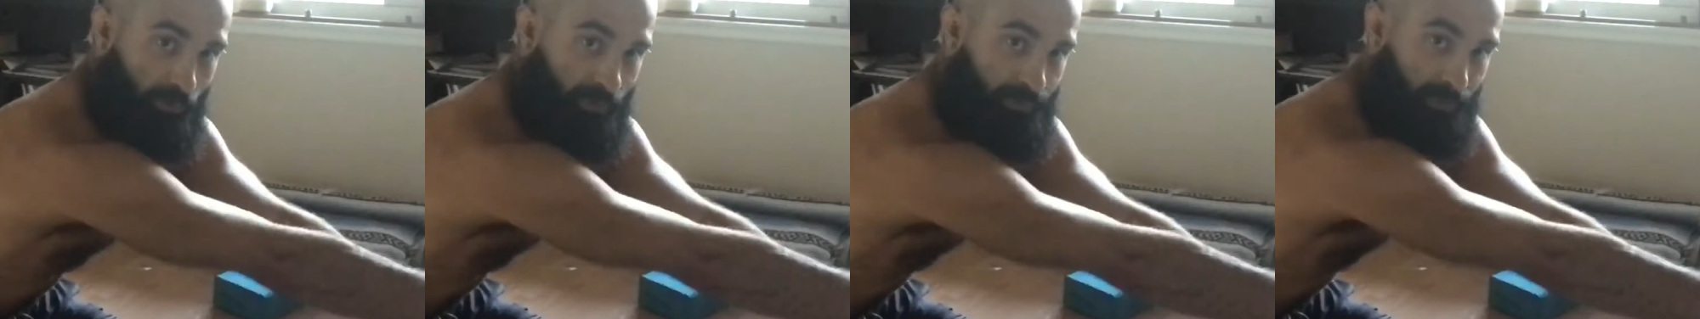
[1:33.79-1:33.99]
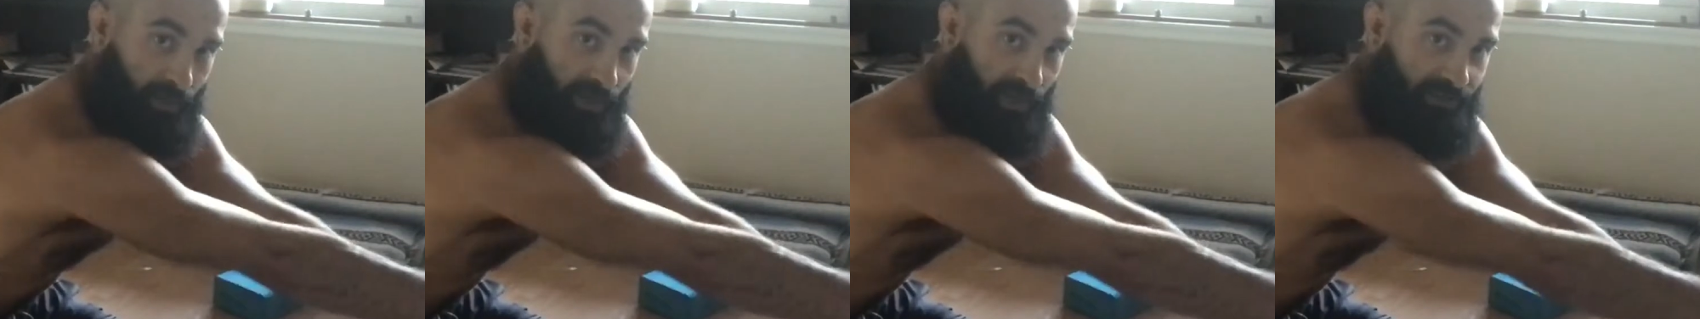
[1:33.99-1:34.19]
we
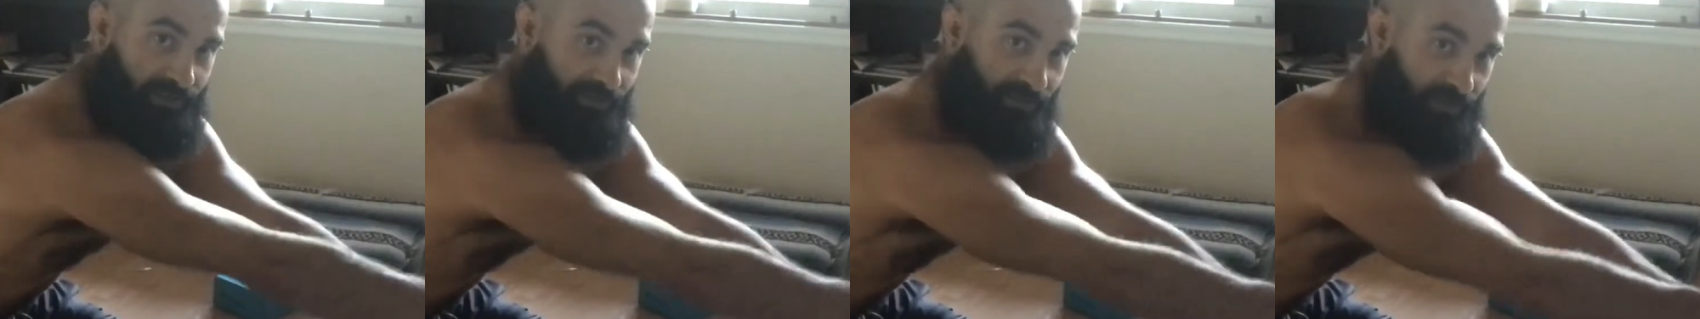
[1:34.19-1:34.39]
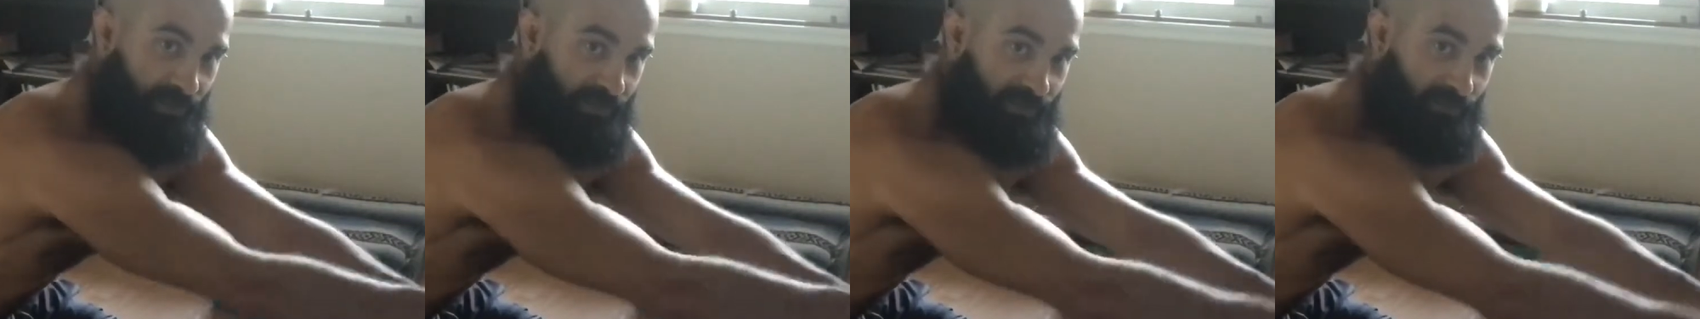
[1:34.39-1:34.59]
bind
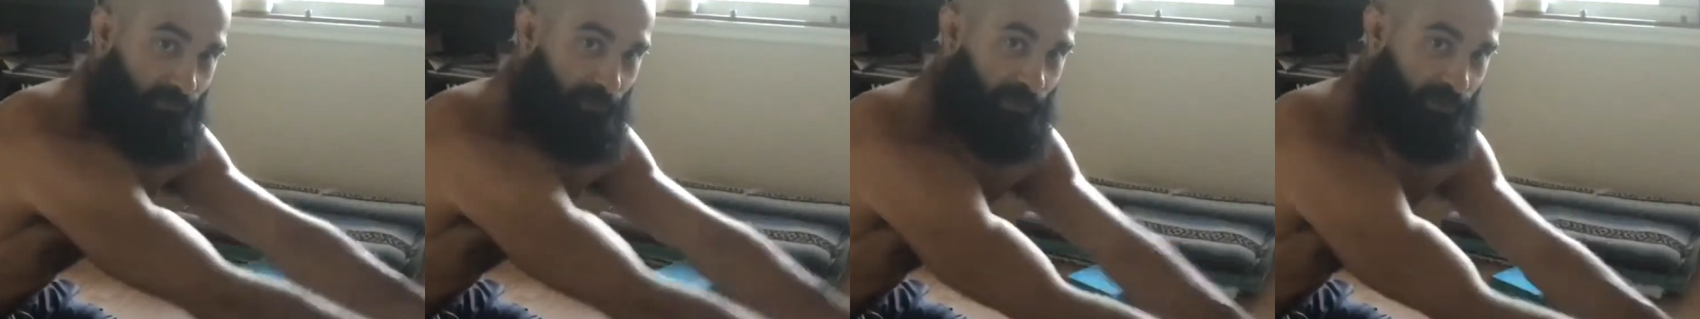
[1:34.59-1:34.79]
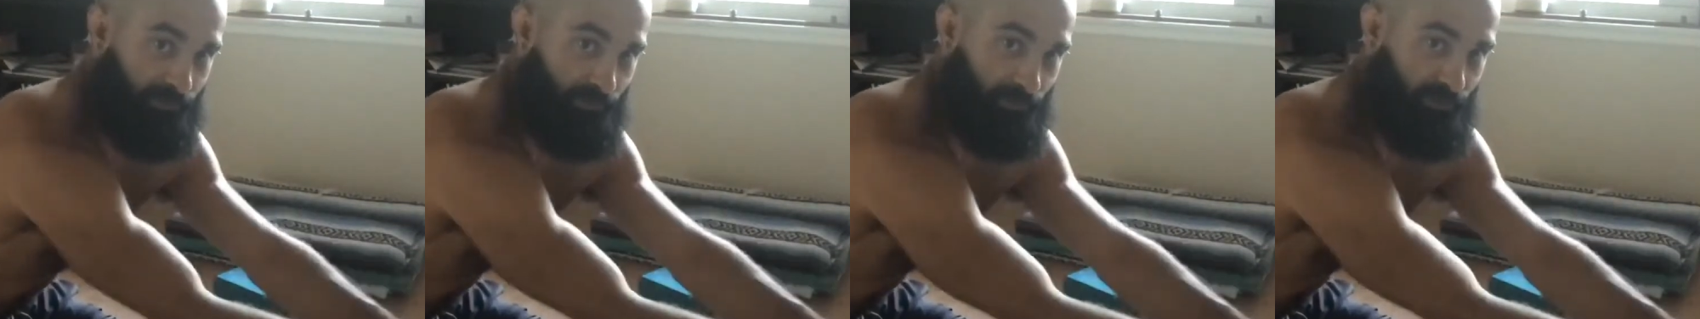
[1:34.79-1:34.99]
in any
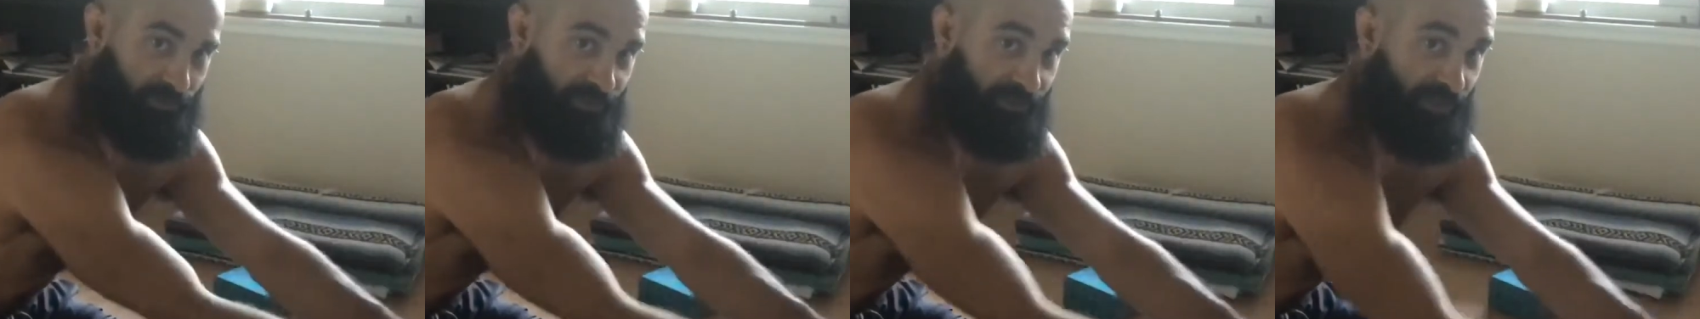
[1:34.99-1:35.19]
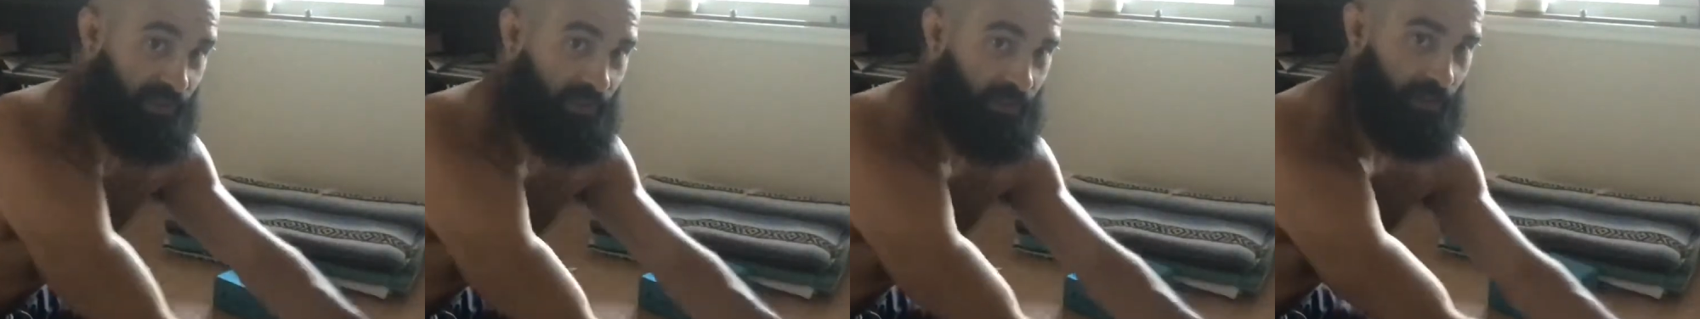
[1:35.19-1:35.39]
way,
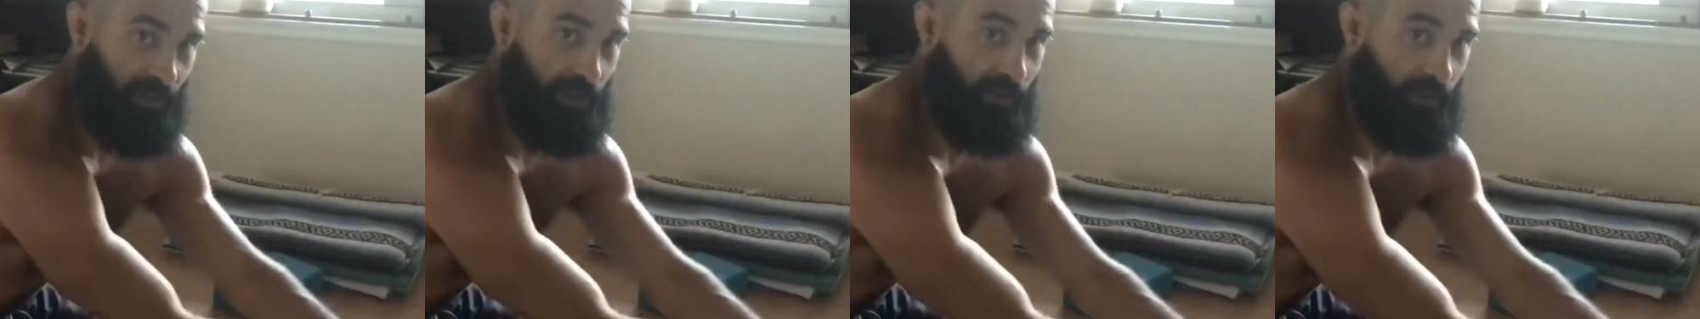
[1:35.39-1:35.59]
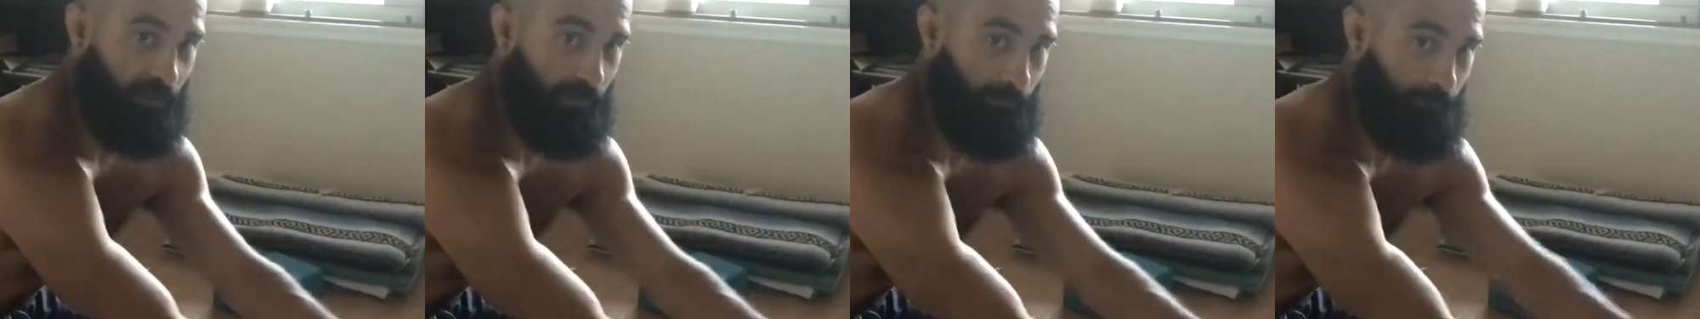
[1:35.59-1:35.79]
really.
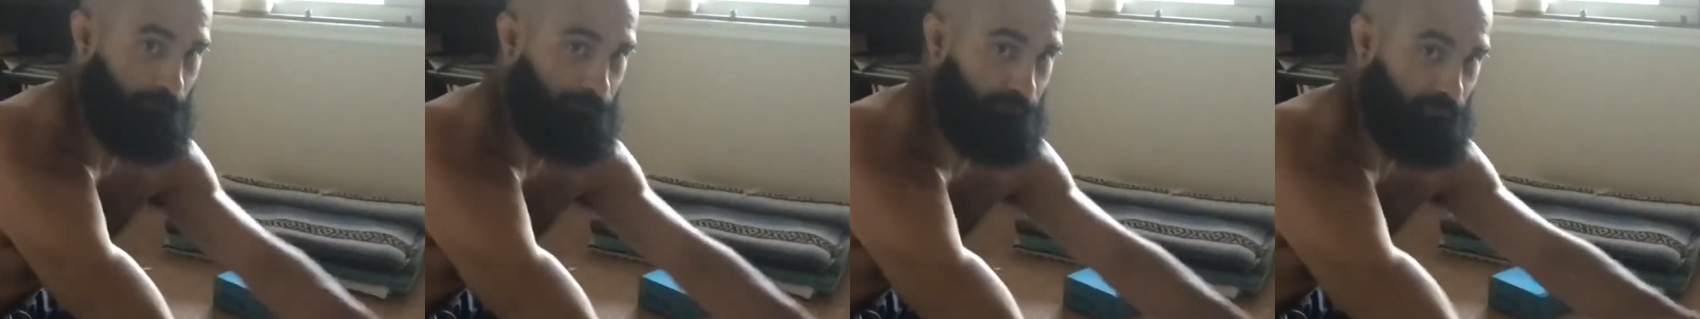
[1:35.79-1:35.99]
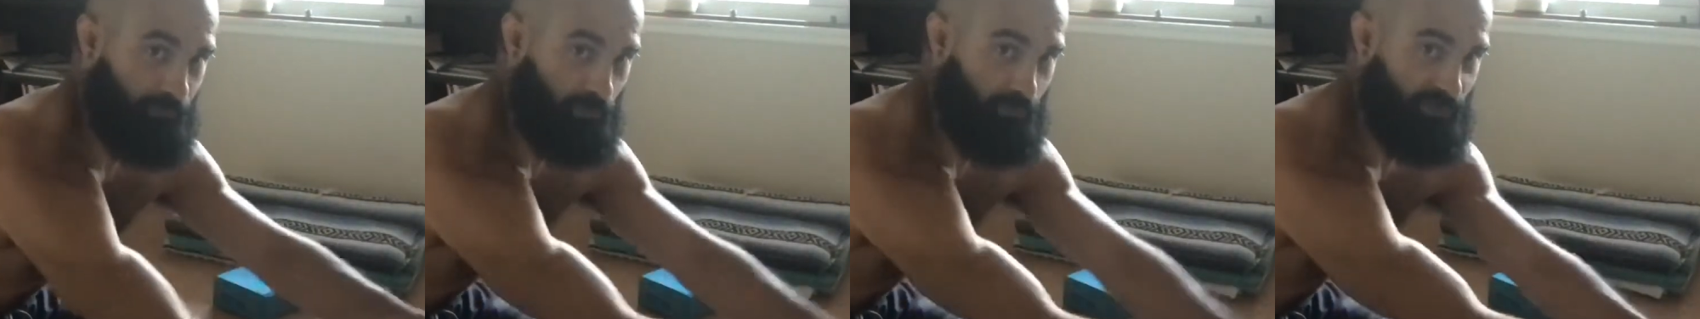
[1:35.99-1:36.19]

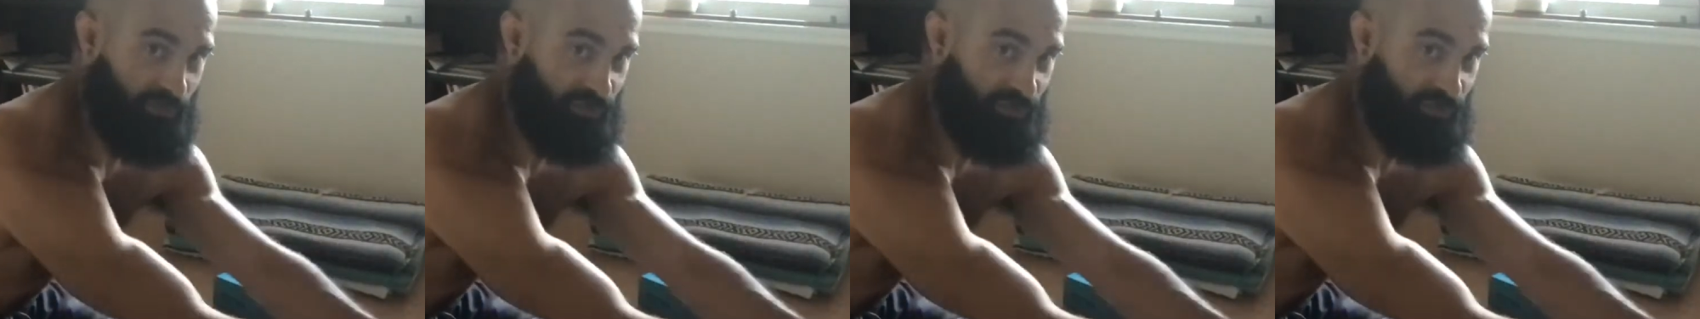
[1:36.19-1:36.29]
We